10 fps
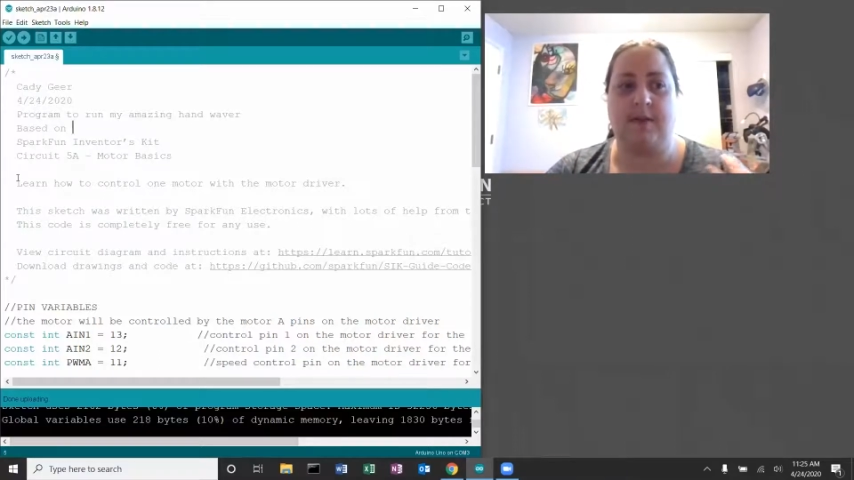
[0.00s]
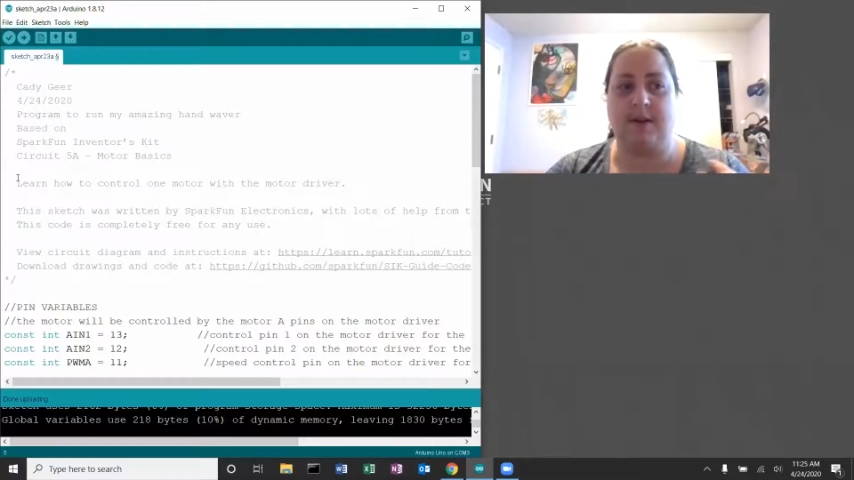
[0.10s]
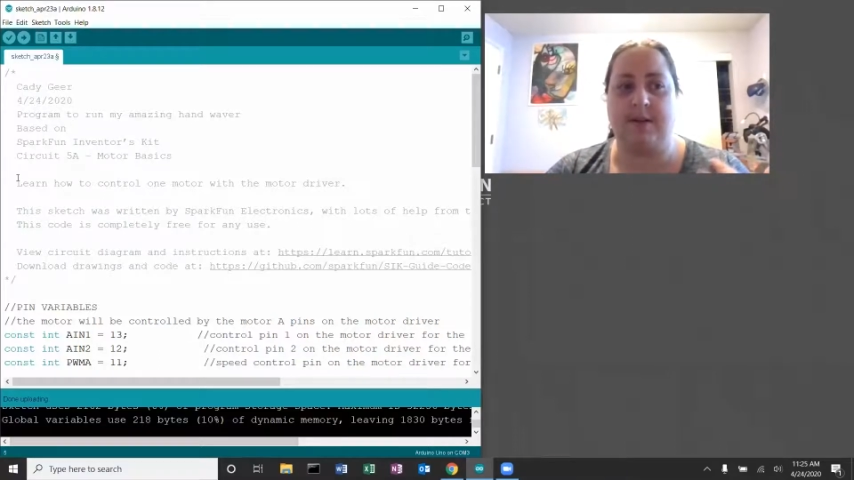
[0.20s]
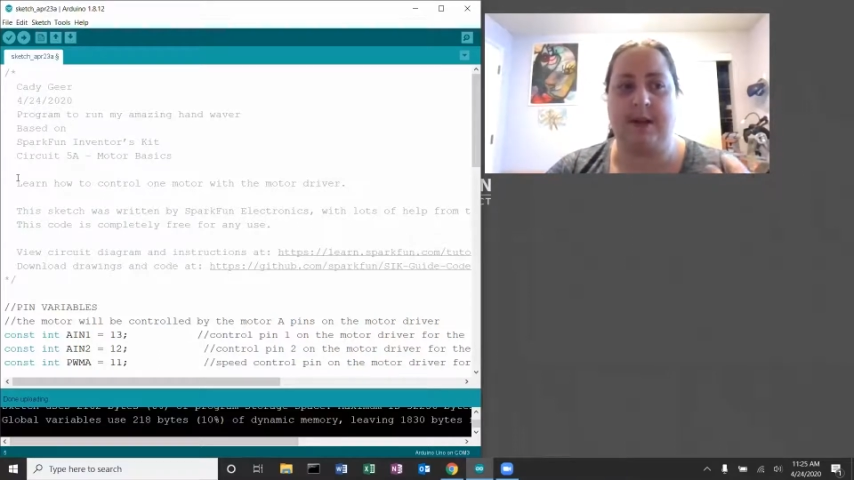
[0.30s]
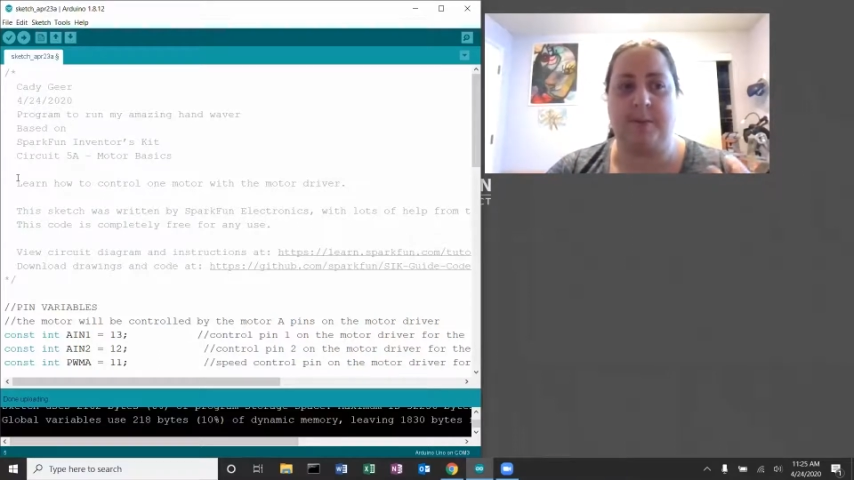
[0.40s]
their
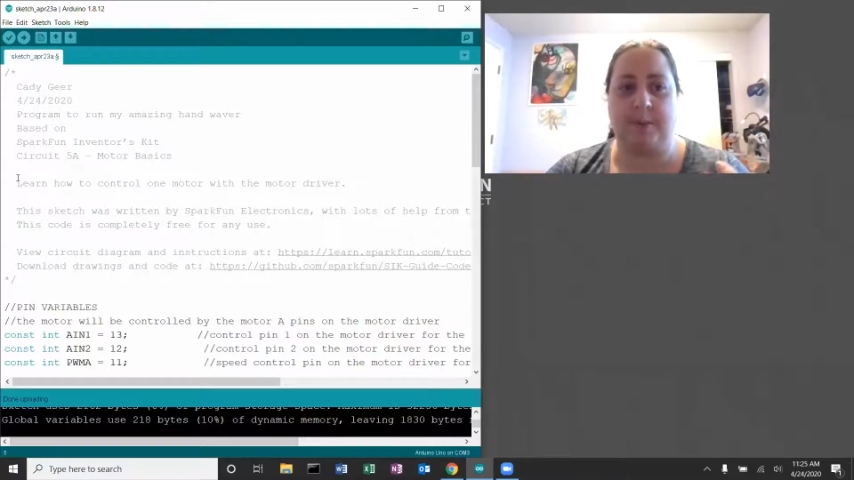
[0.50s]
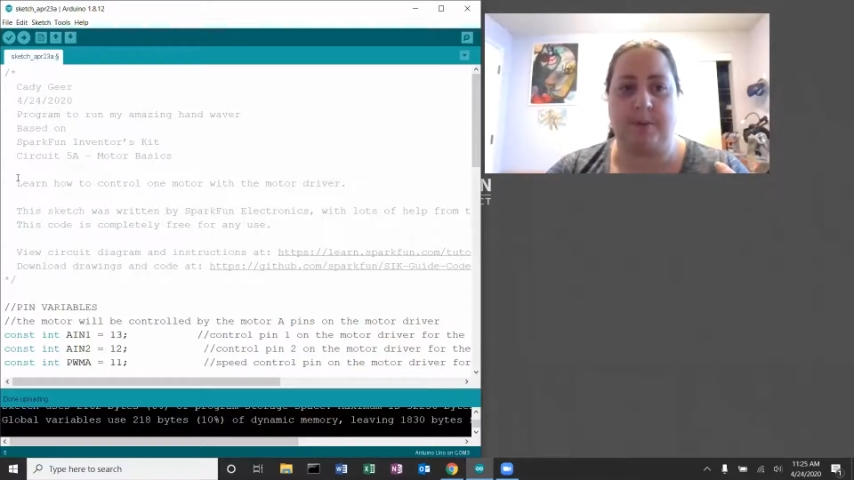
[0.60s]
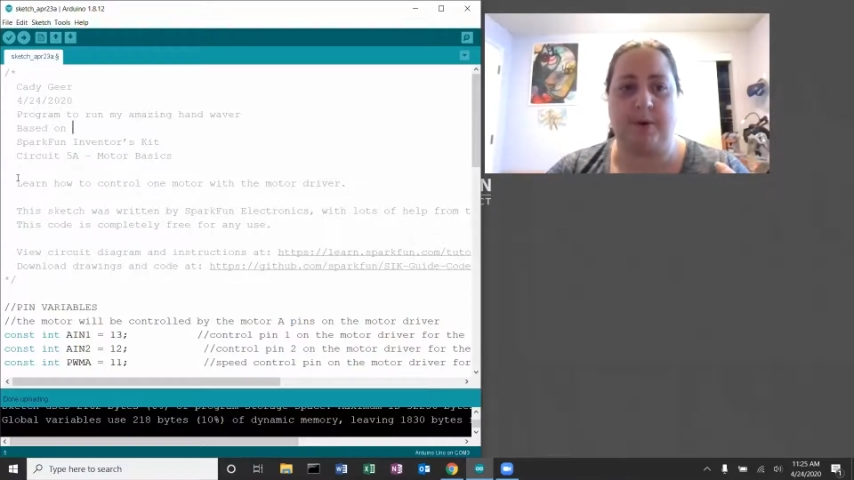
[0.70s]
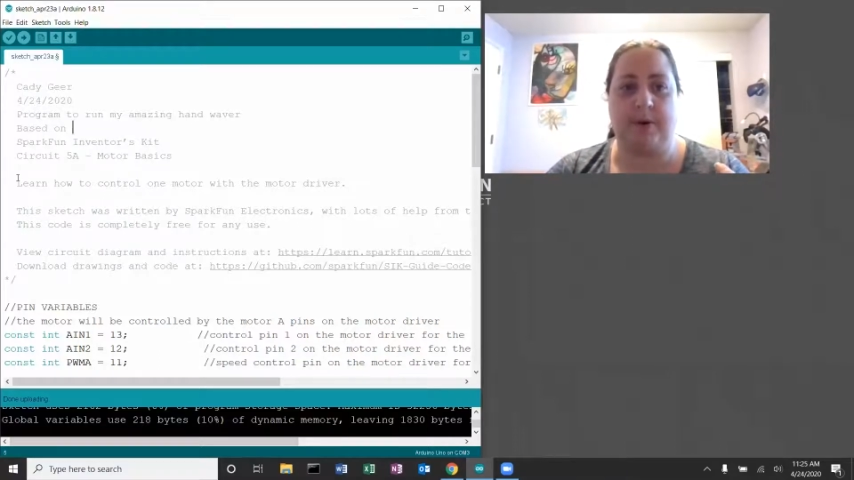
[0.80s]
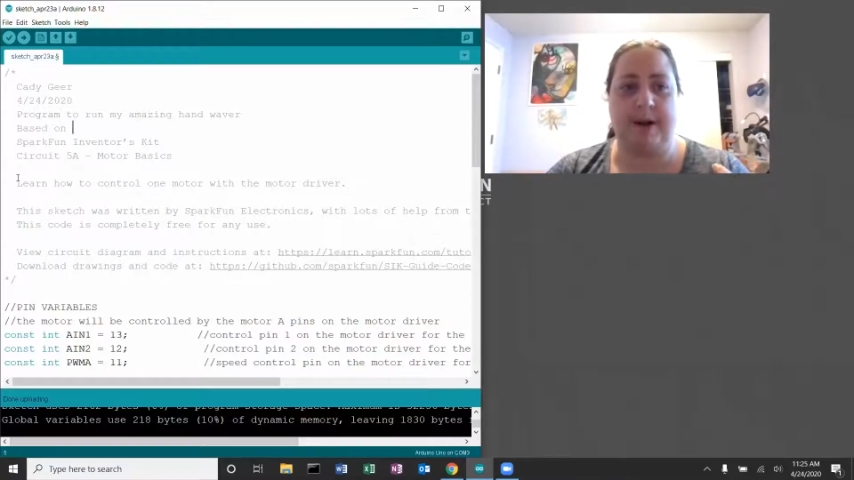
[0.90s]
sample
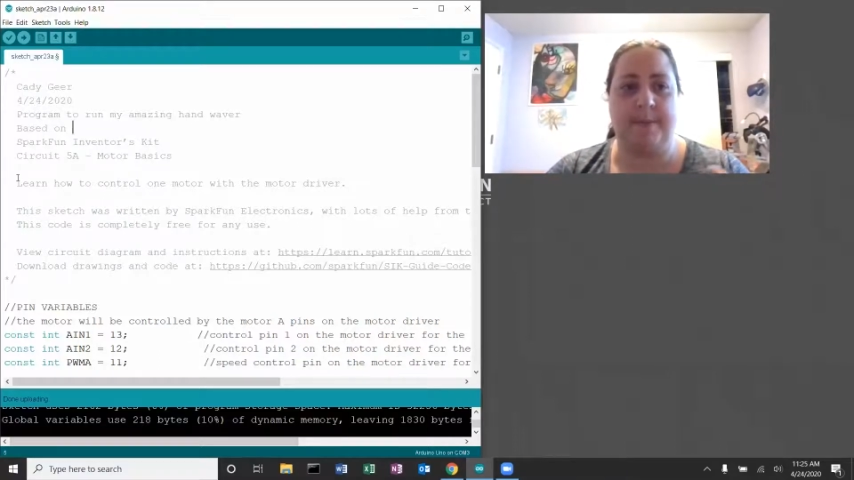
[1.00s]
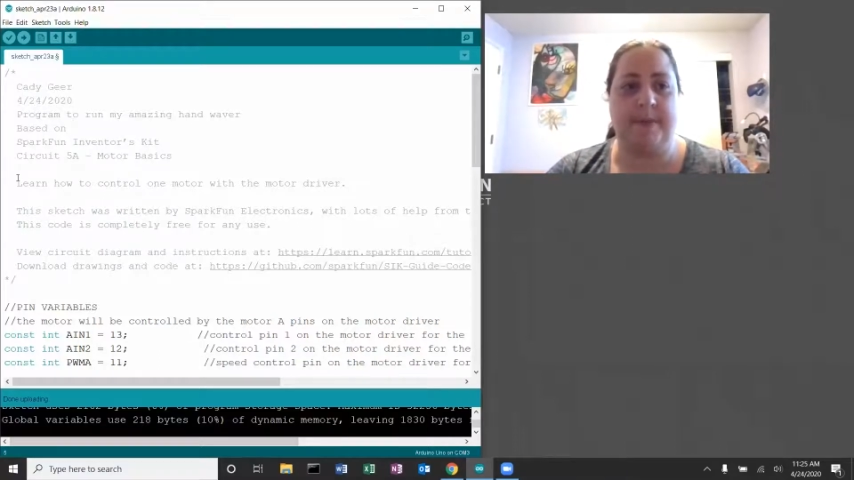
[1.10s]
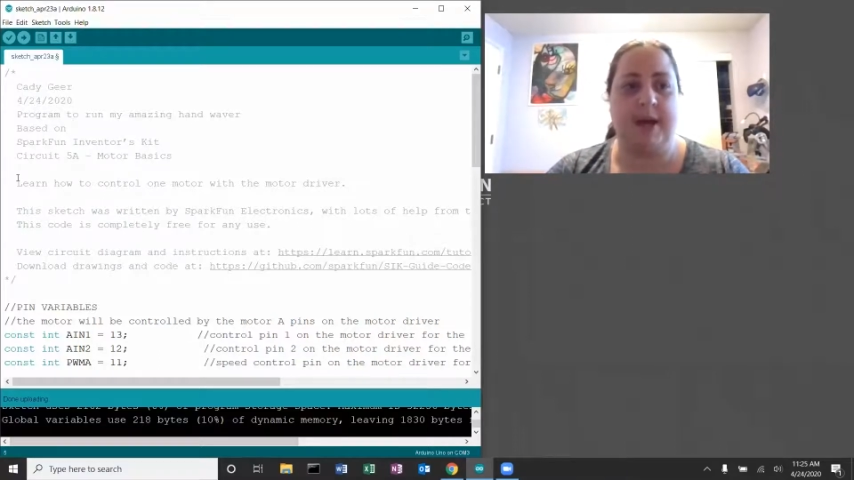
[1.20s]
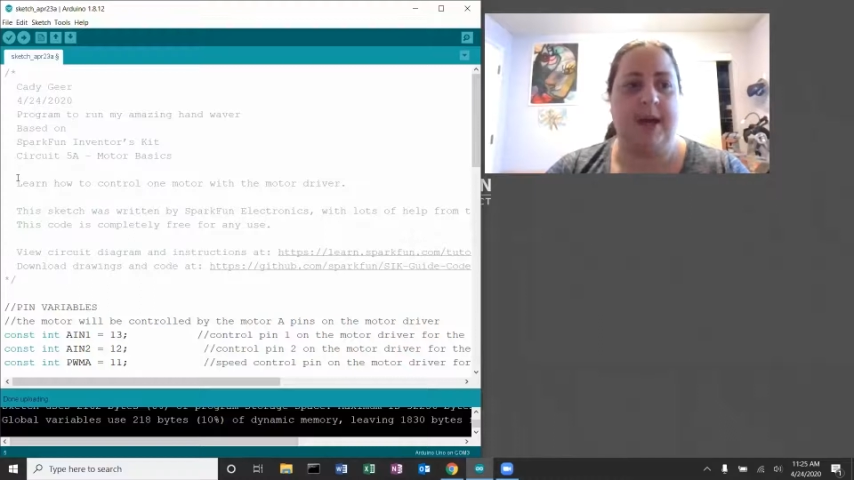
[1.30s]
program.